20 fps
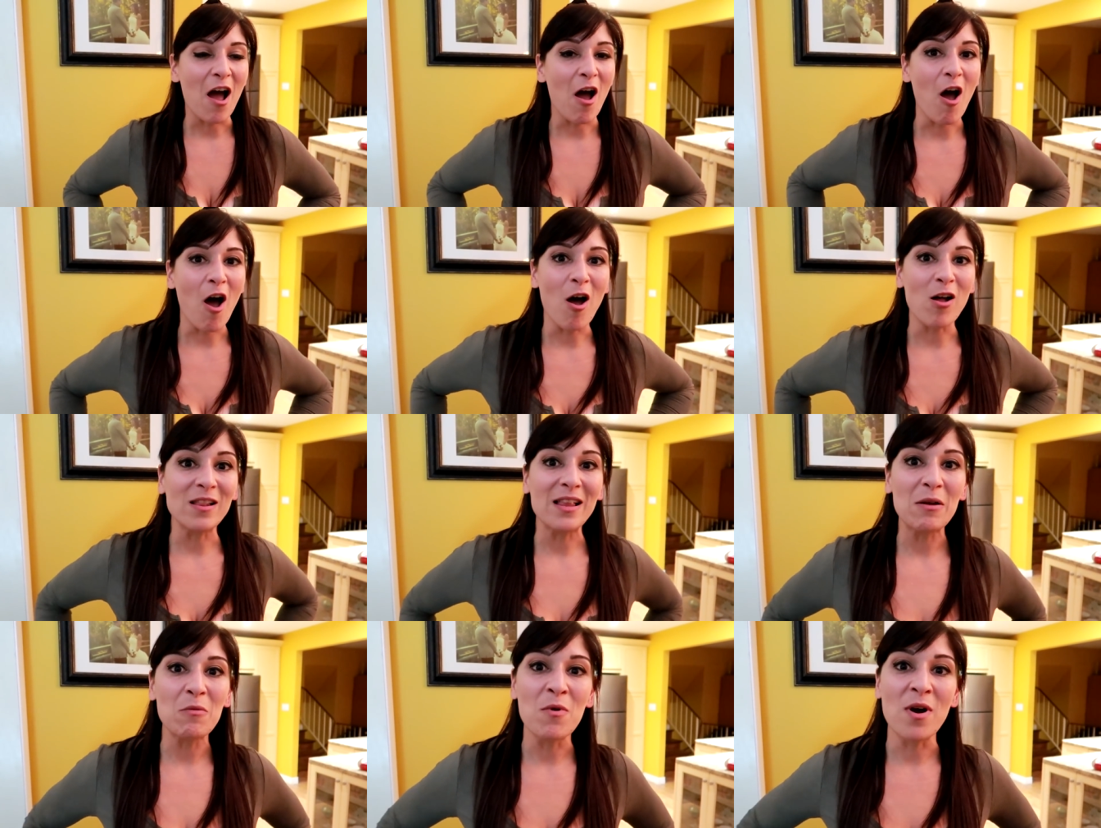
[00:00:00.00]

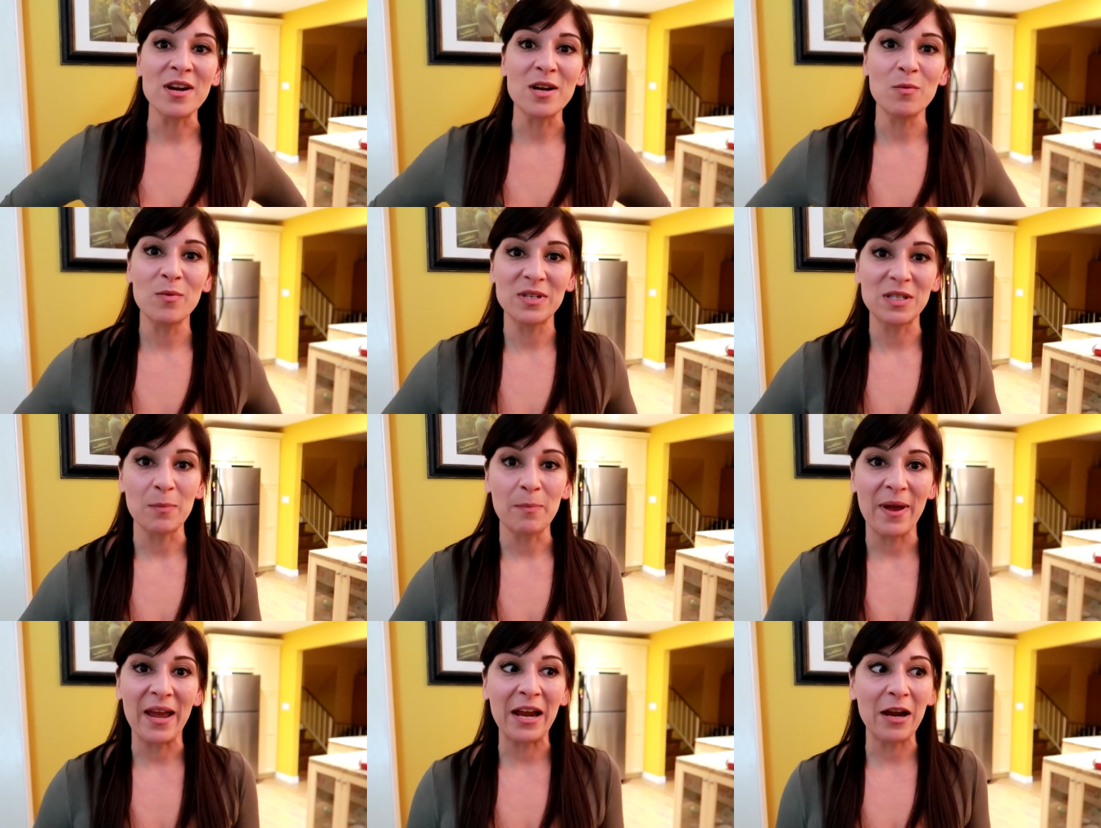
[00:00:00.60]
All I wanted
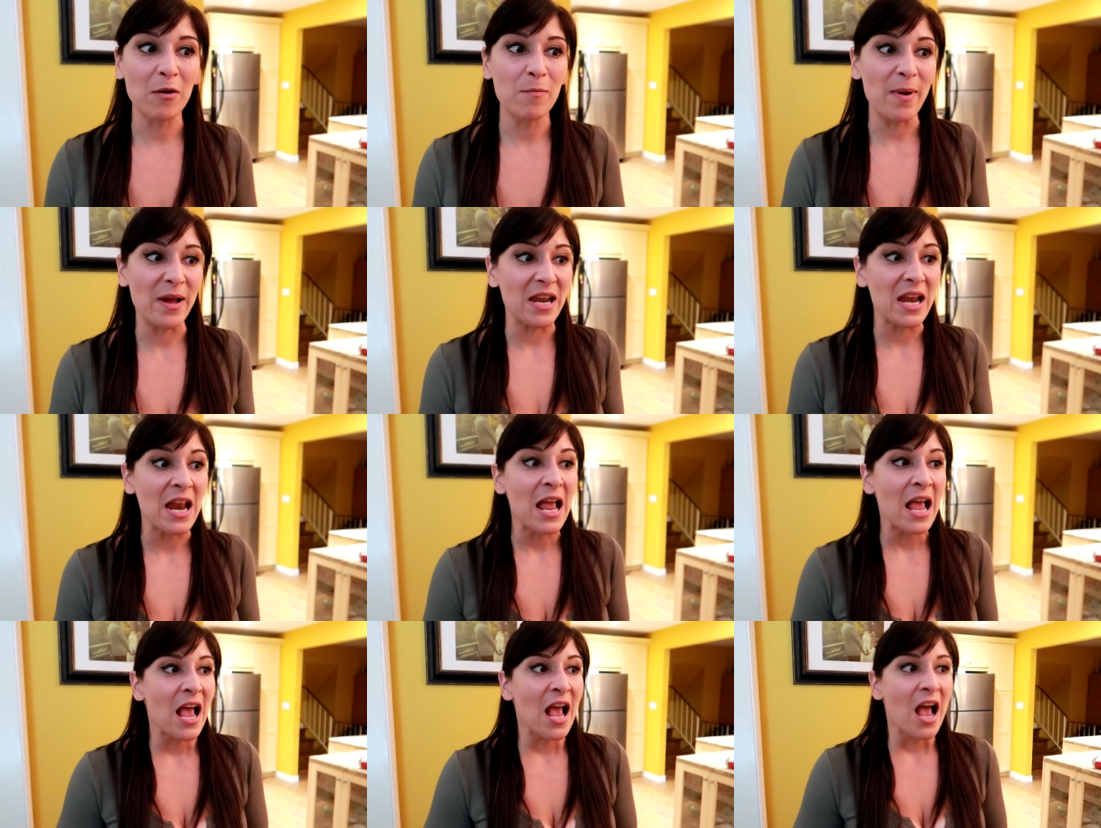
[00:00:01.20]
was a pair,
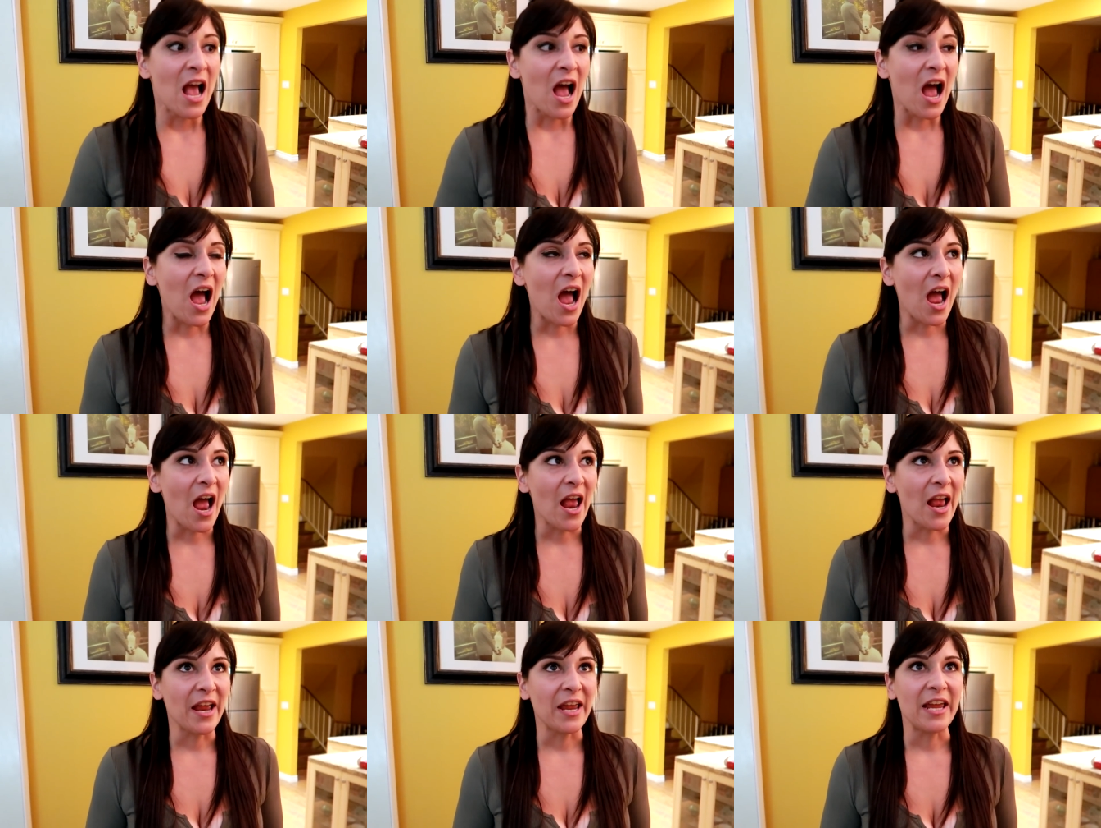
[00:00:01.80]
but
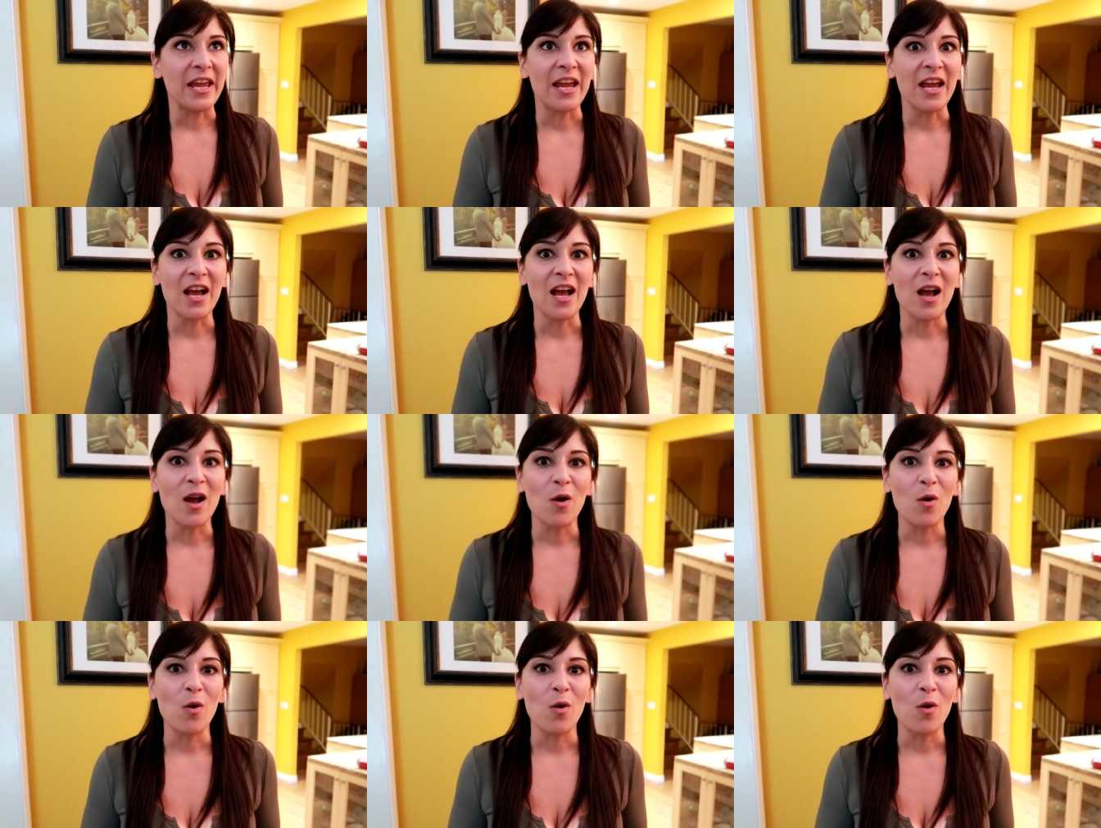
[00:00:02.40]
I